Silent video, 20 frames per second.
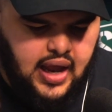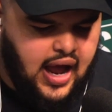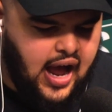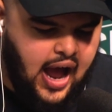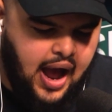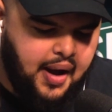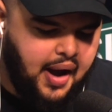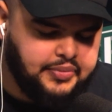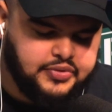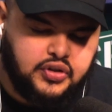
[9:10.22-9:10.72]

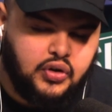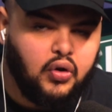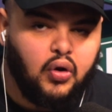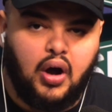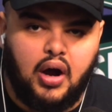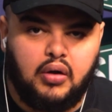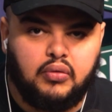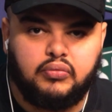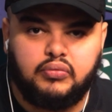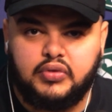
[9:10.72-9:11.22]
I'm just gonna go
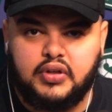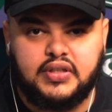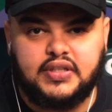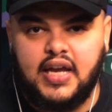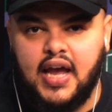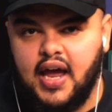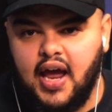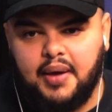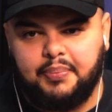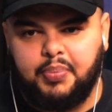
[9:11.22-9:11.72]
out and just
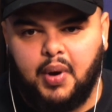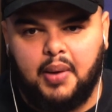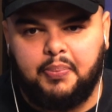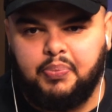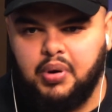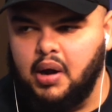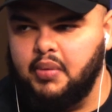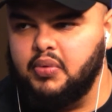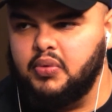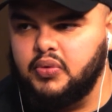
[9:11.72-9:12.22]
say I, I
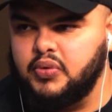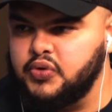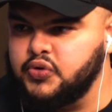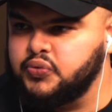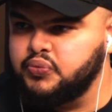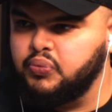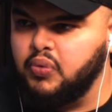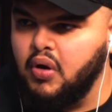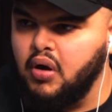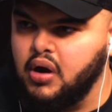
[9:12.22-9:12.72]
probably was
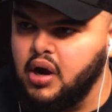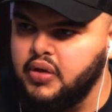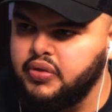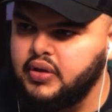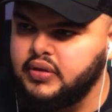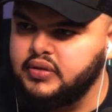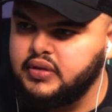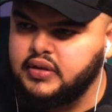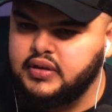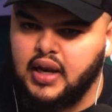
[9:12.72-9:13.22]
wrong on
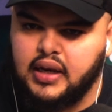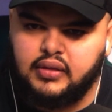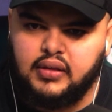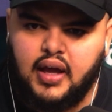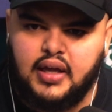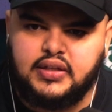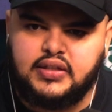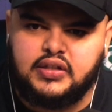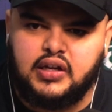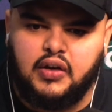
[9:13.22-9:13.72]
the, the,
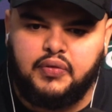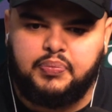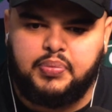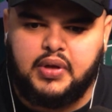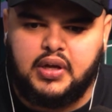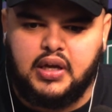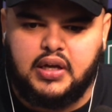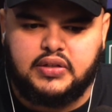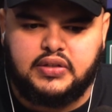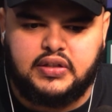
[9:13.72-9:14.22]
deadline stuff
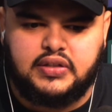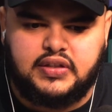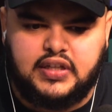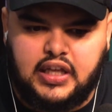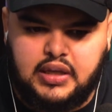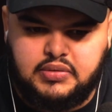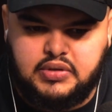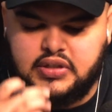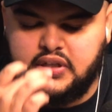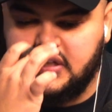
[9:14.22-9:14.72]
because this
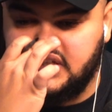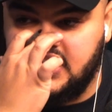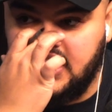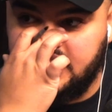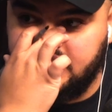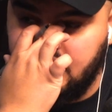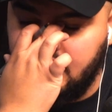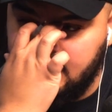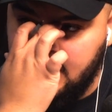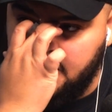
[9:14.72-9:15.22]
team just isn't
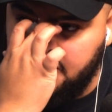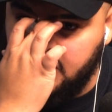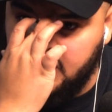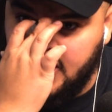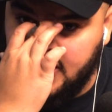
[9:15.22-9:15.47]
at that level.